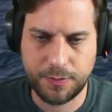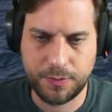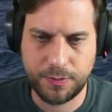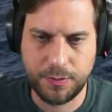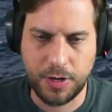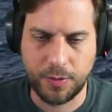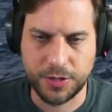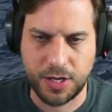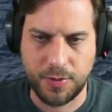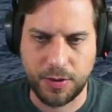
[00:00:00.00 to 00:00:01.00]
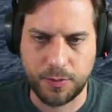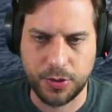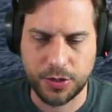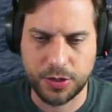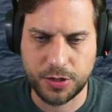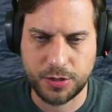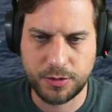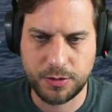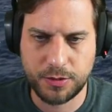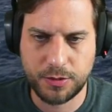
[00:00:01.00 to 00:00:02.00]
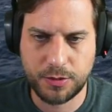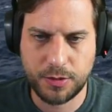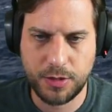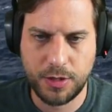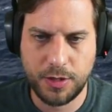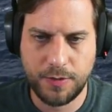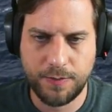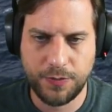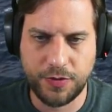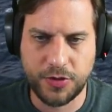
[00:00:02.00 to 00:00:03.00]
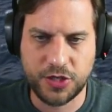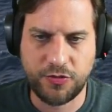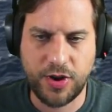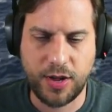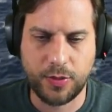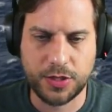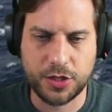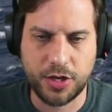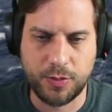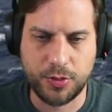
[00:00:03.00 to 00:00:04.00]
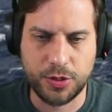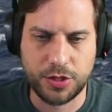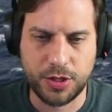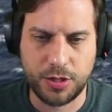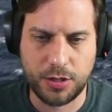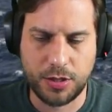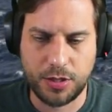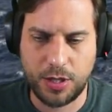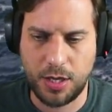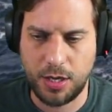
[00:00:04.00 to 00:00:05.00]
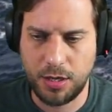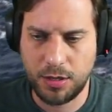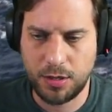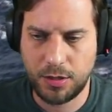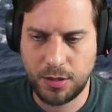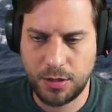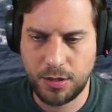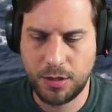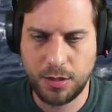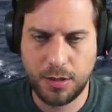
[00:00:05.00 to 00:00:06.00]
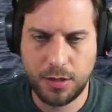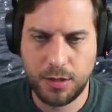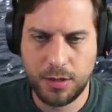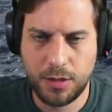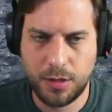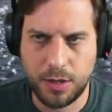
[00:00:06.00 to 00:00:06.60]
No one's gonna be able to push this. If this Freddy wants to try to push in, no,